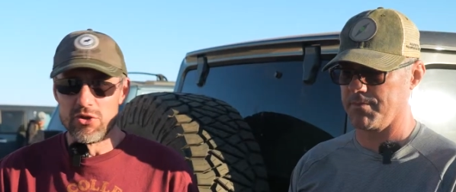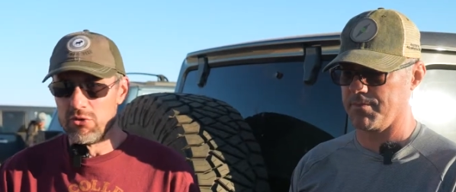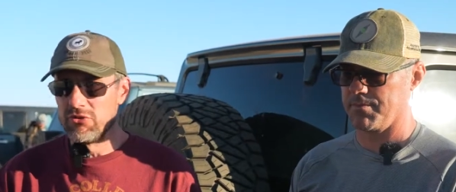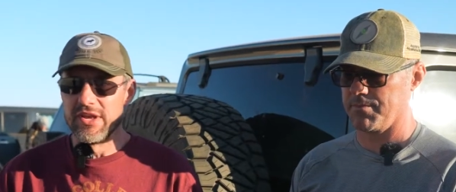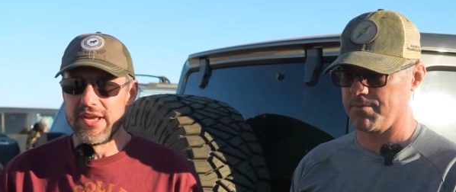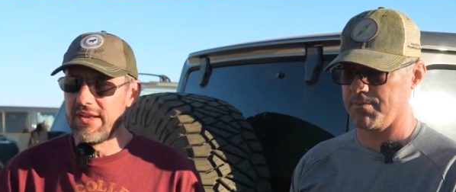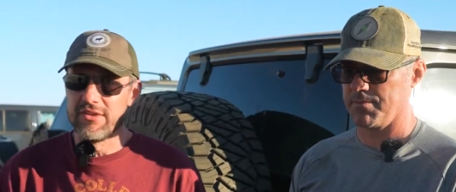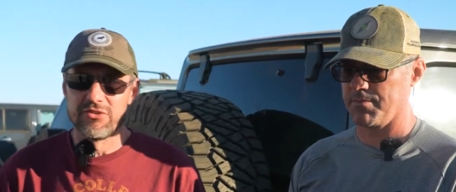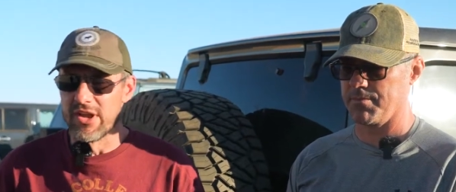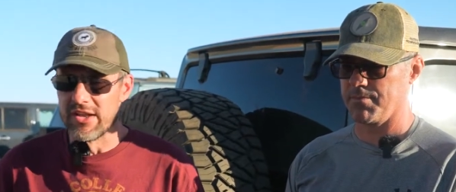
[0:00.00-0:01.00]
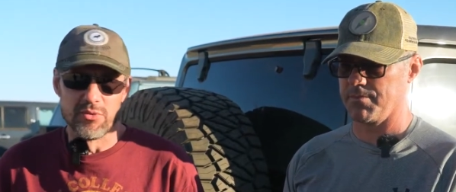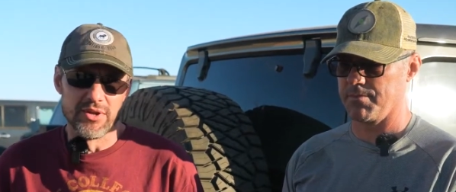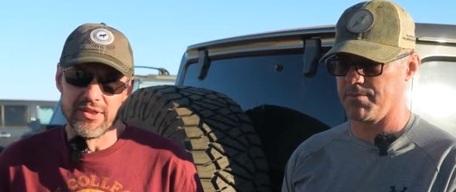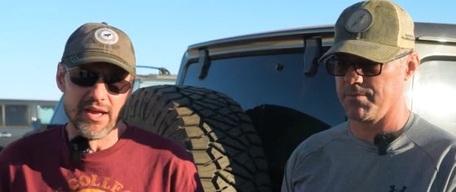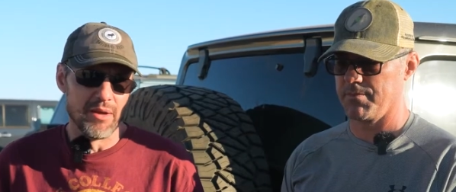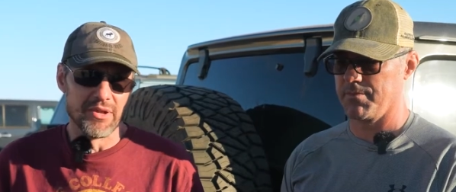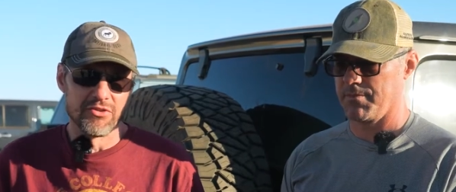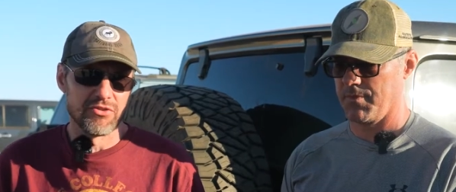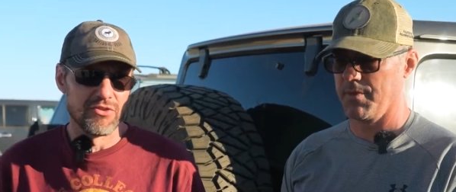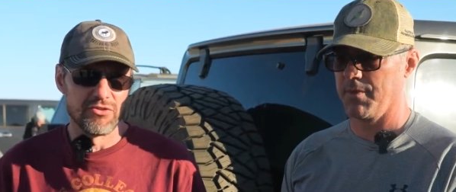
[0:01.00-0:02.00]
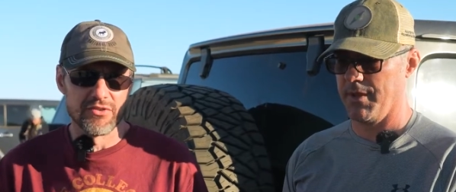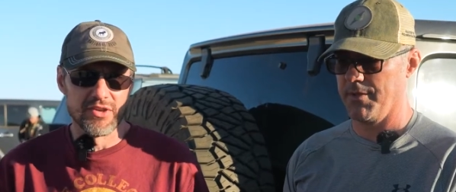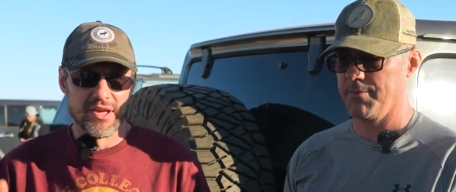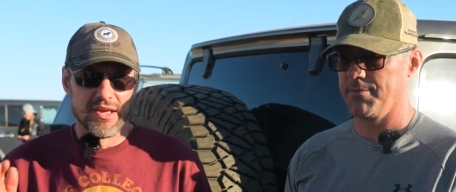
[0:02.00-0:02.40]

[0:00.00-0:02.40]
Speaker 1: you see is genuine. I mean, she just,